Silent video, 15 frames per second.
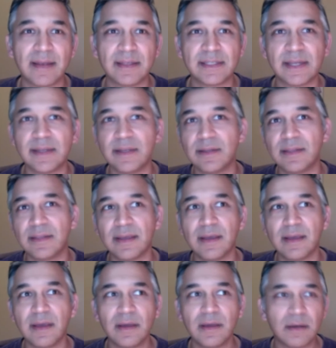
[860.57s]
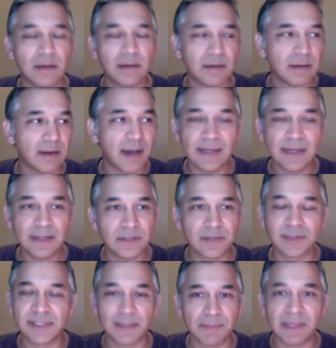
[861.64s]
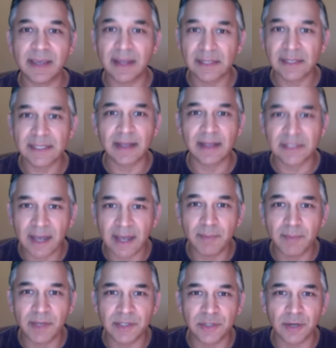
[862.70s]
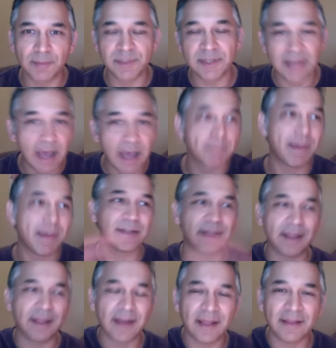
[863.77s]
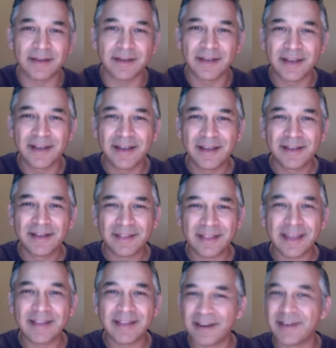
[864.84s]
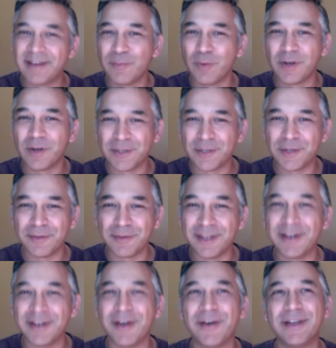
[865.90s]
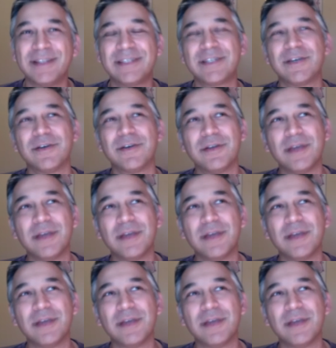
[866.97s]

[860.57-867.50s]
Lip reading: And suddenly you think, oh, I need to do something else outside my job. So now I'm back to that other thing that I didn't want to do, And so